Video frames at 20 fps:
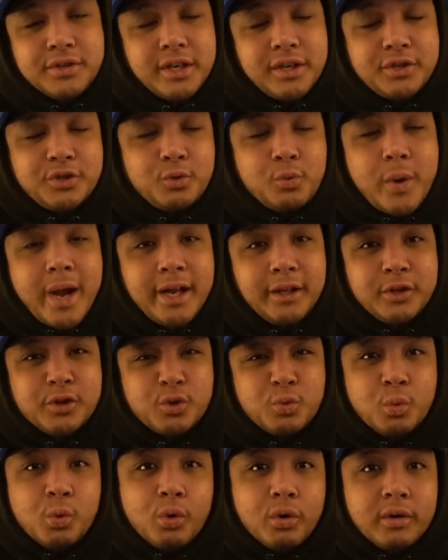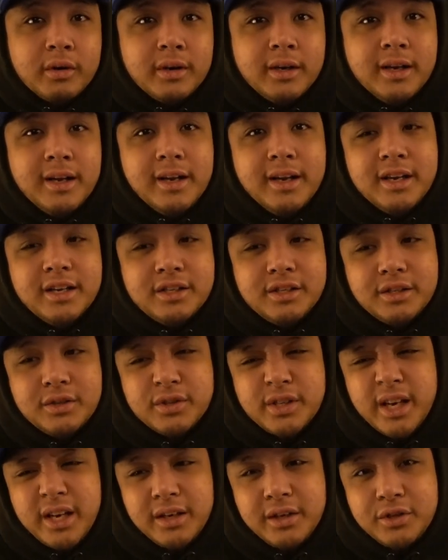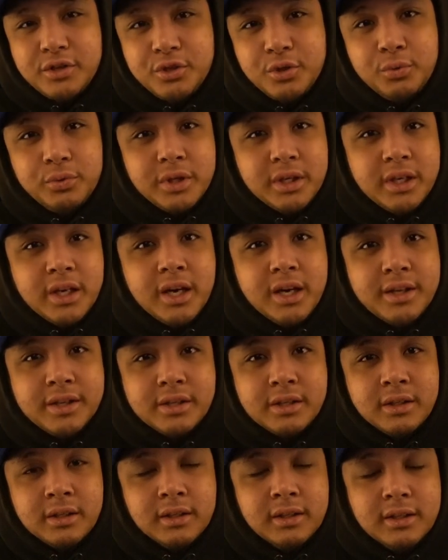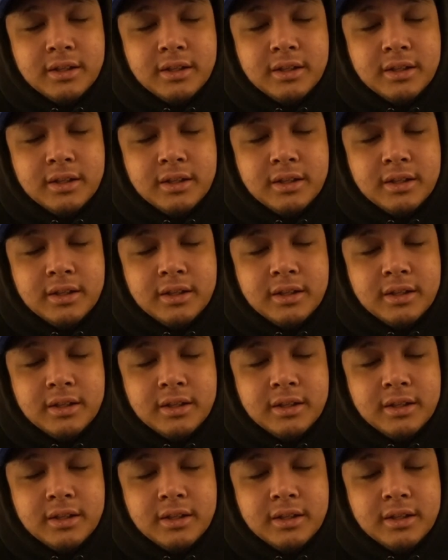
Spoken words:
swing the sword. She knows how to shoot the gun.